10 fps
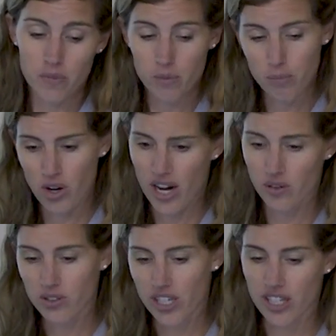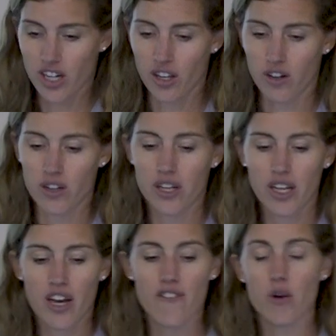brown-green color
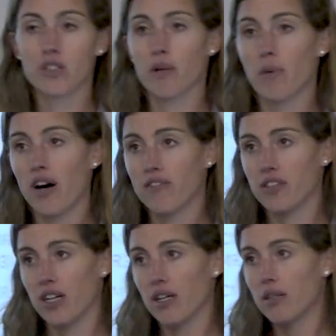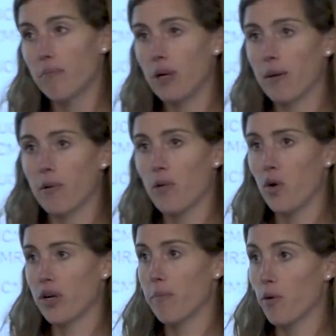if it was above the minimum
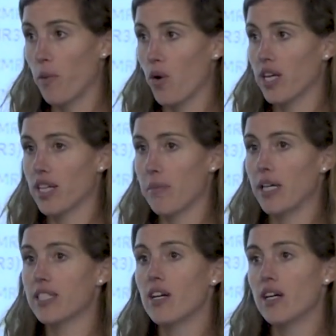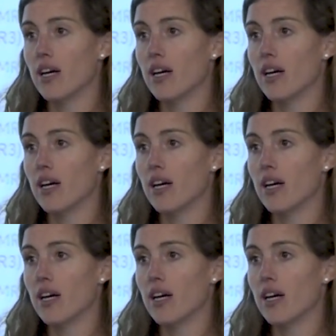reporting limit.